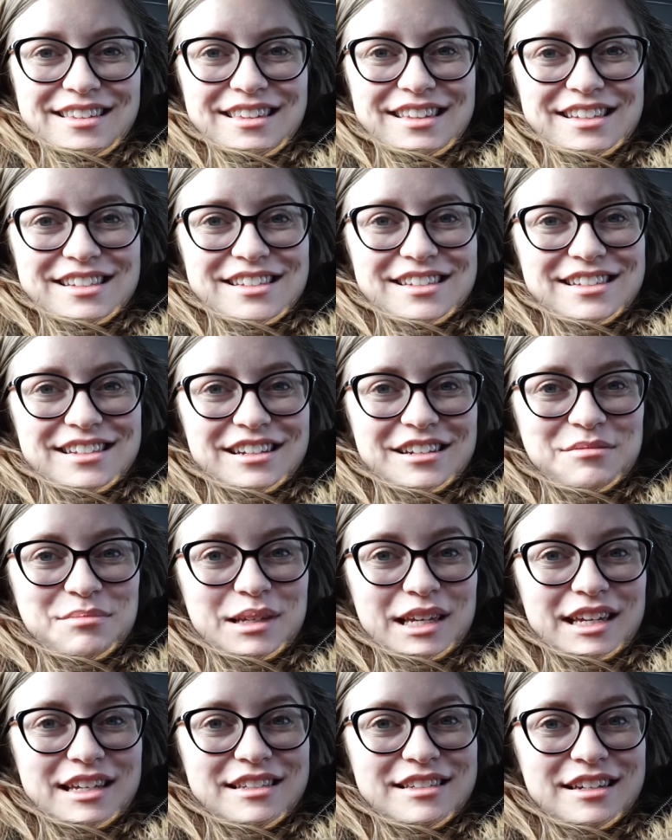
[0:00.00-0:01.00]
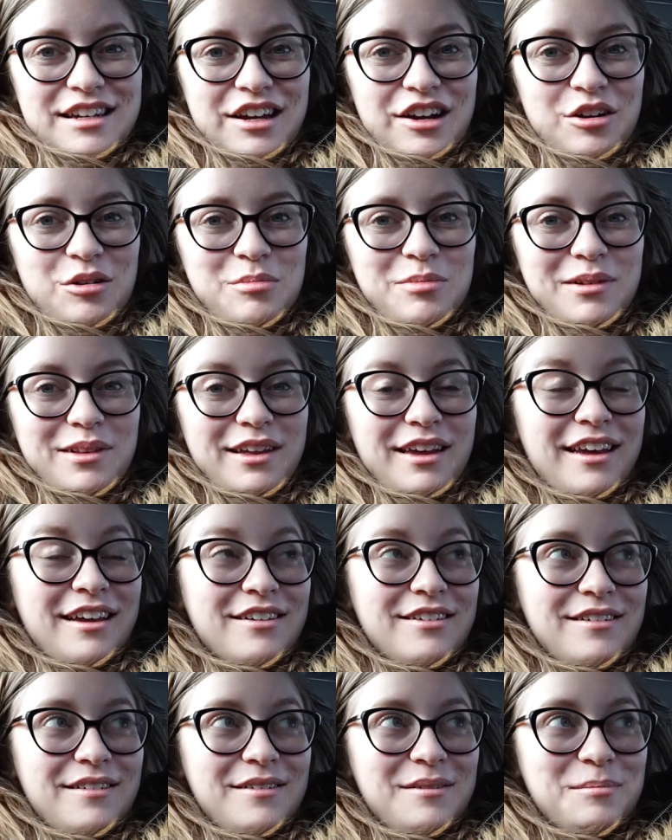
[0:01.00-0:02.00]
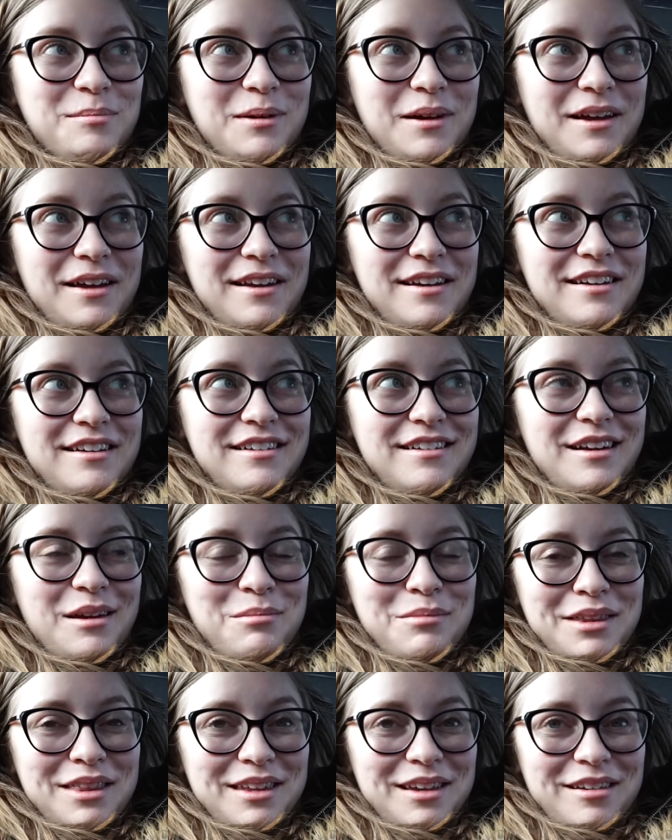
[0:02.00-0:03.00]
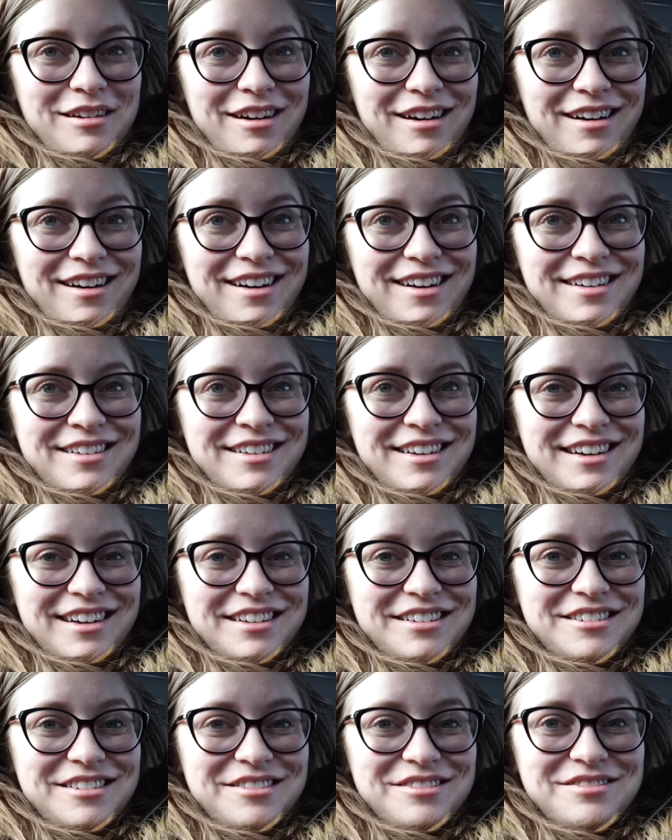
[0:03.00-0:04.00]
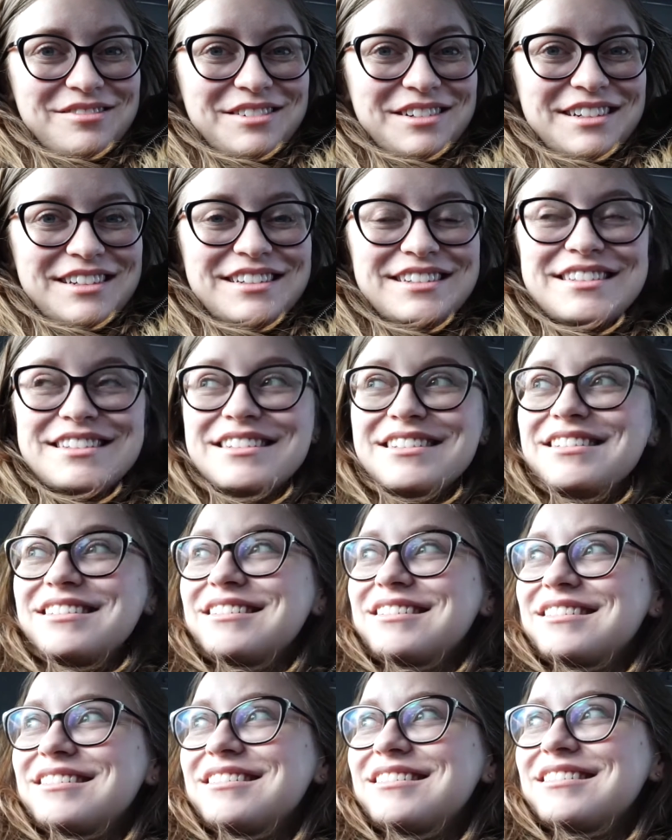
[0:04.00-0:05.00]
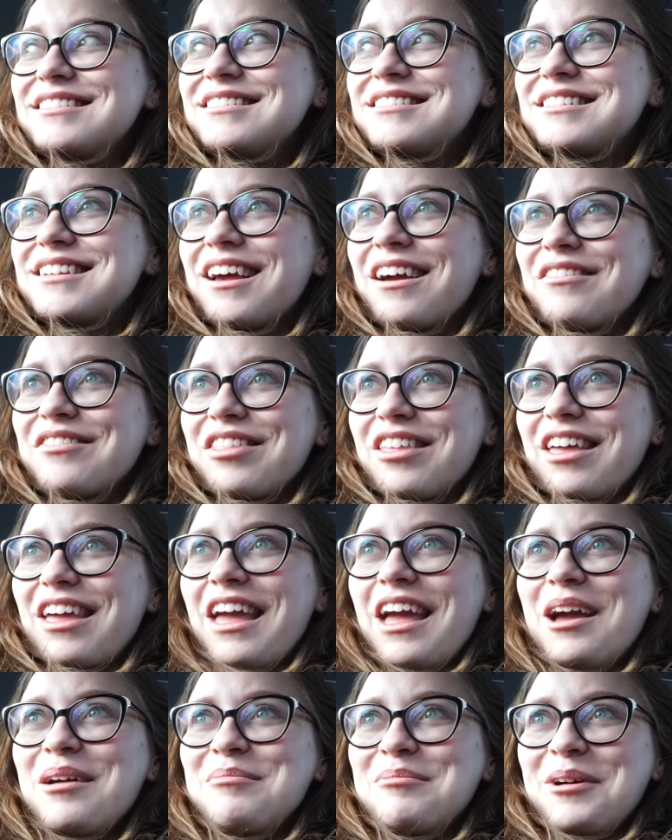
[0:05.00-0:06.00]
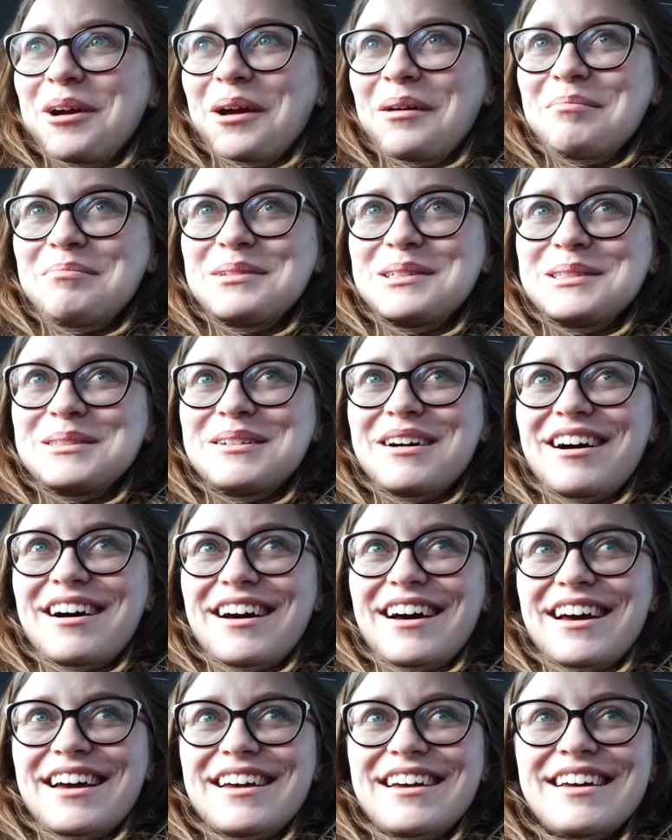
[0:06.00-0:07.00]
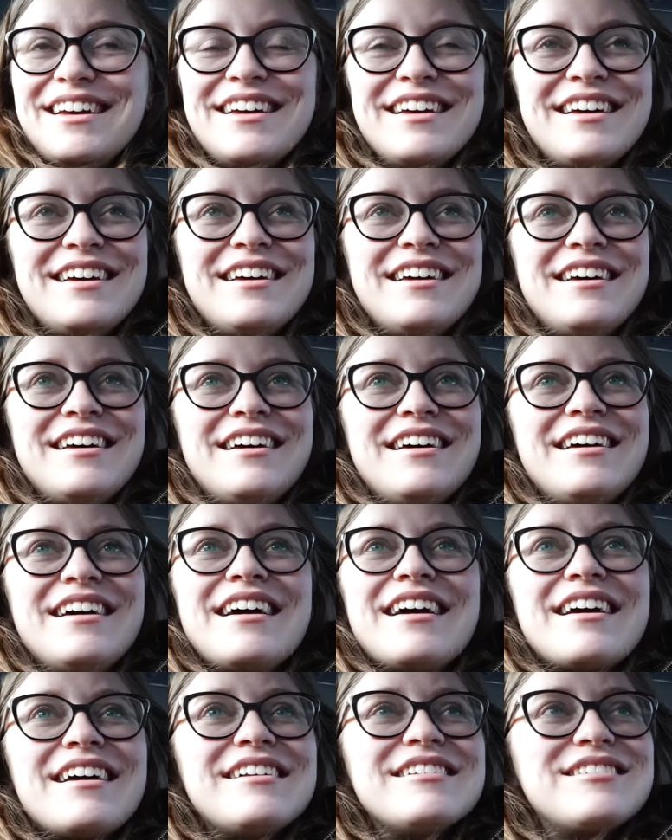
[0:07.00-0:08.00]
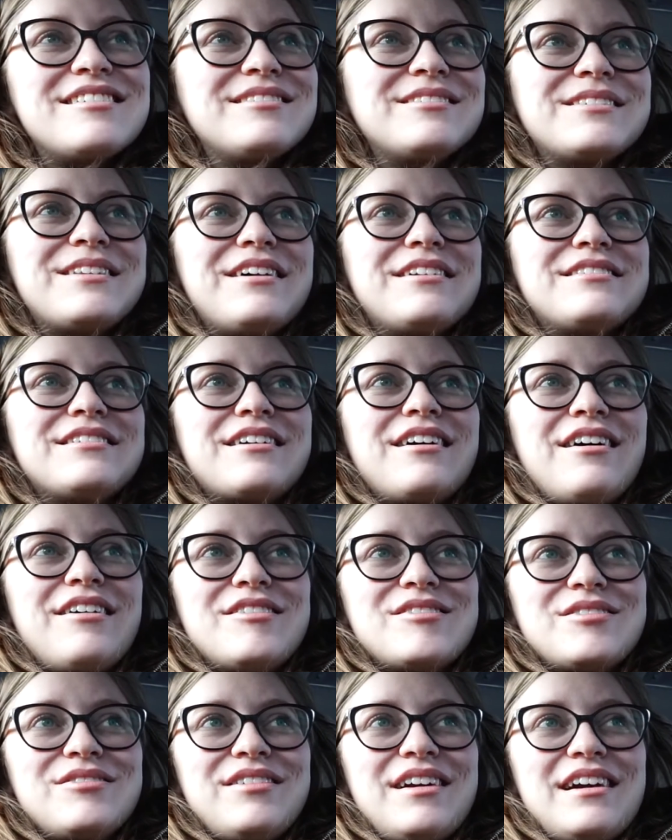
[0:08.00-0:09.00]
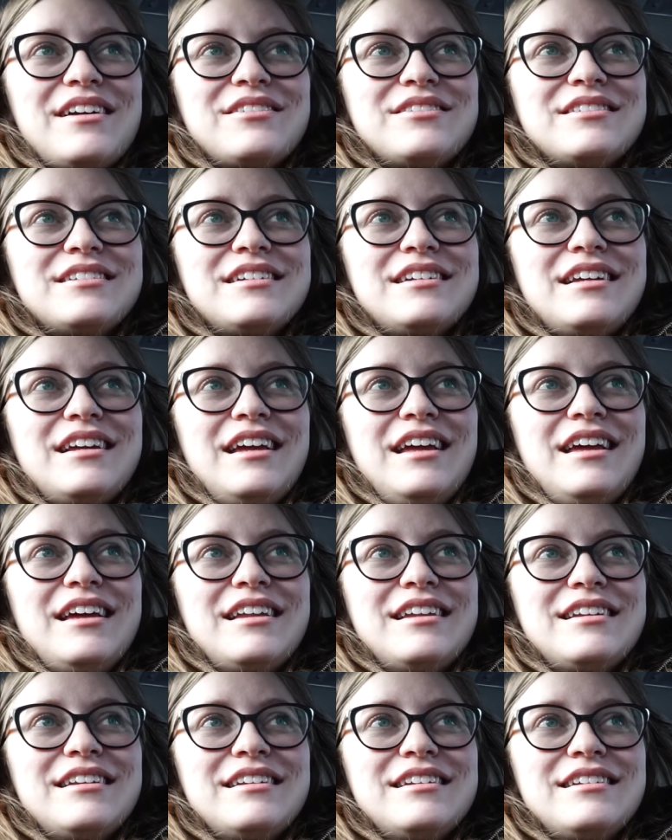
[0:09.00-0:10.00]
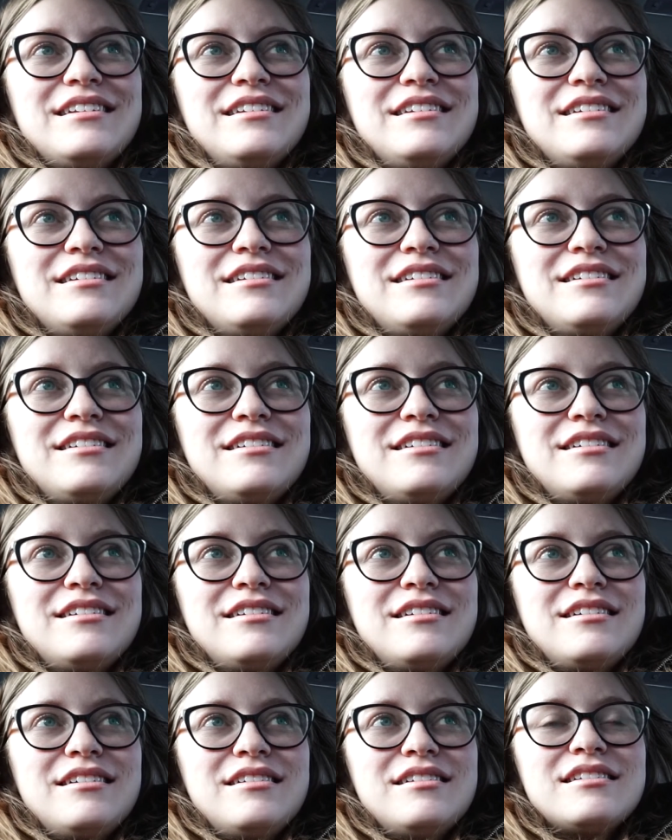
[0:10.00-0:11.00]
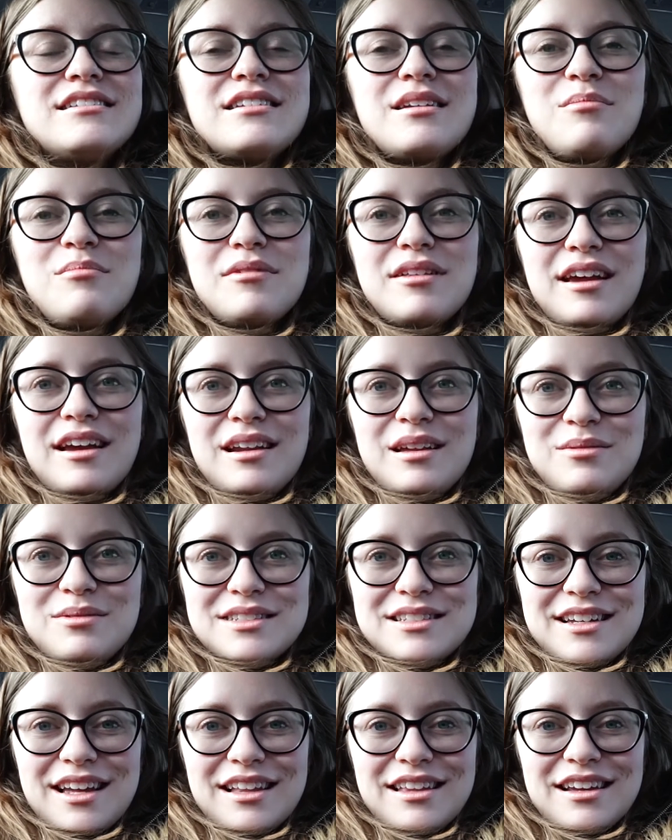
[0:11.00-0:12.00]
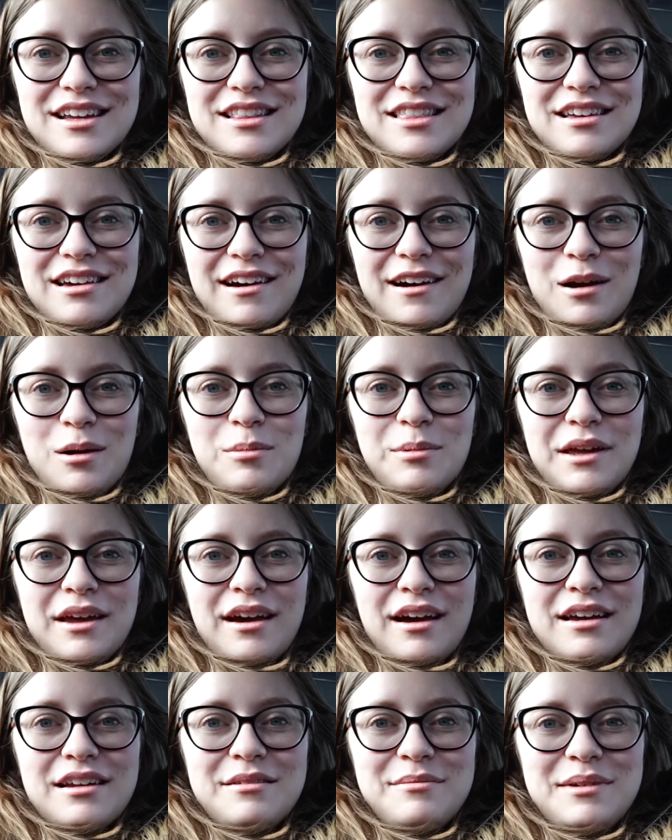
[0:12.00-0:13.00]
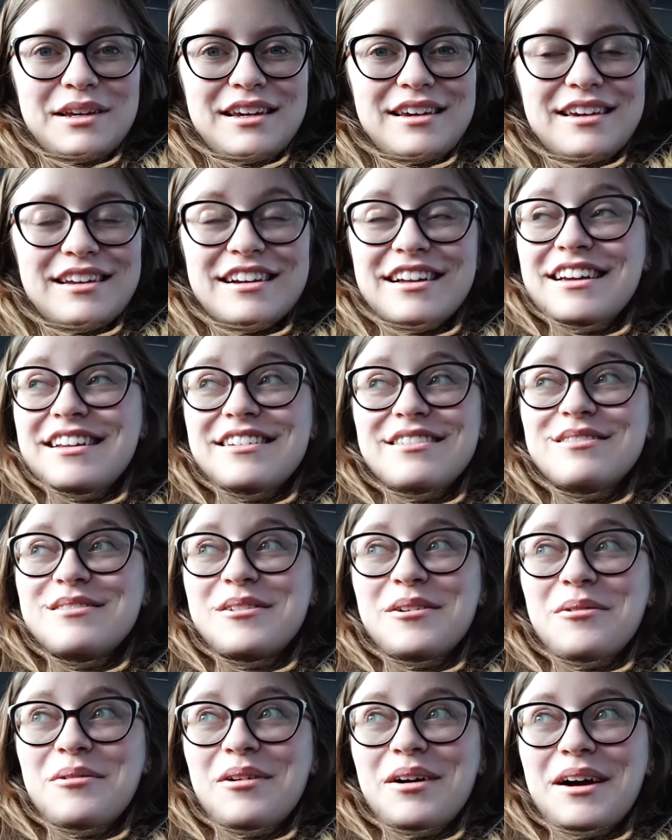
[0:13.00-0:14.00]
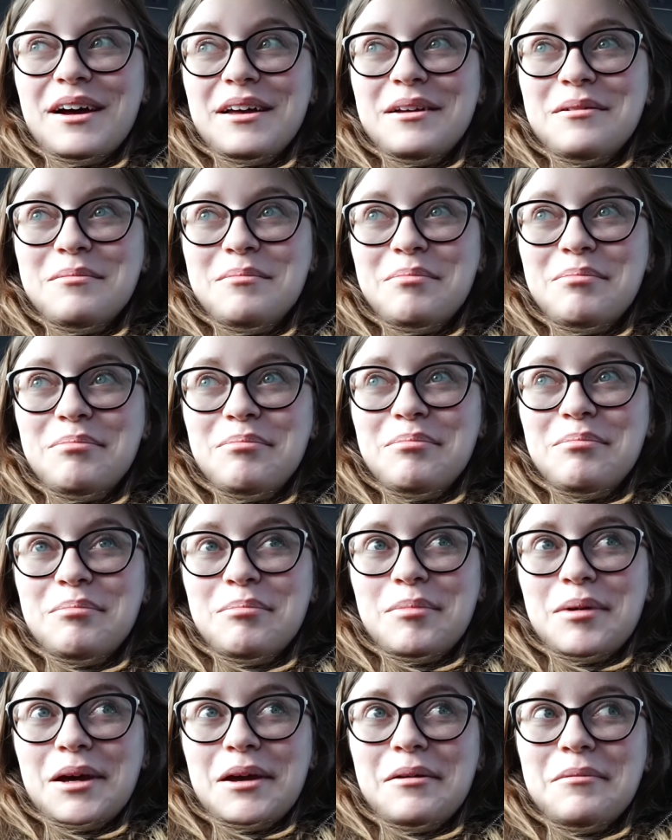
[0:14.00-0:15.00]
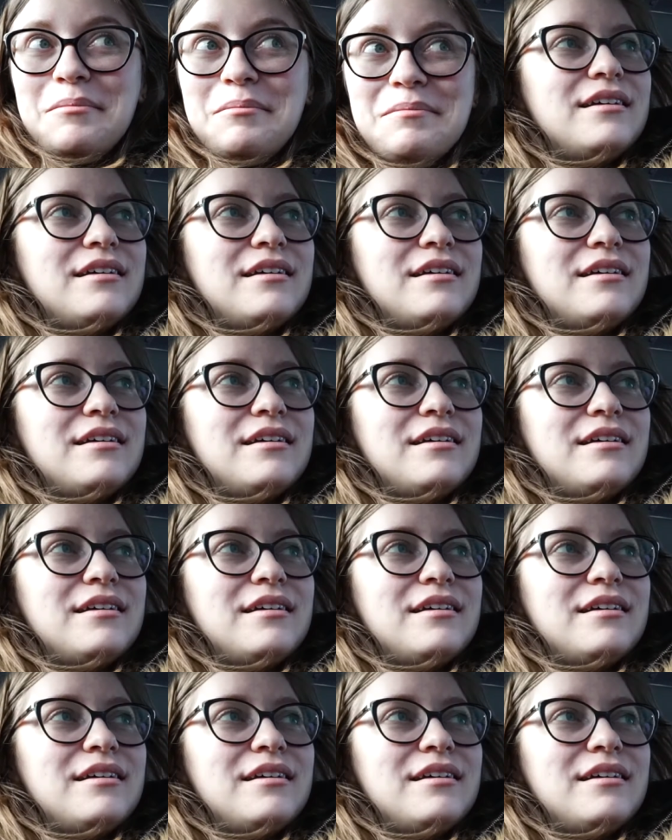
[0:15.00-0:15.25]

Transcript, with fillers: This is going to be a terrible angle, but I'm in the car and I don't want to have the camera up too high because there's lots of cars around and some lady was yelling at the car behind me and I don't know why, but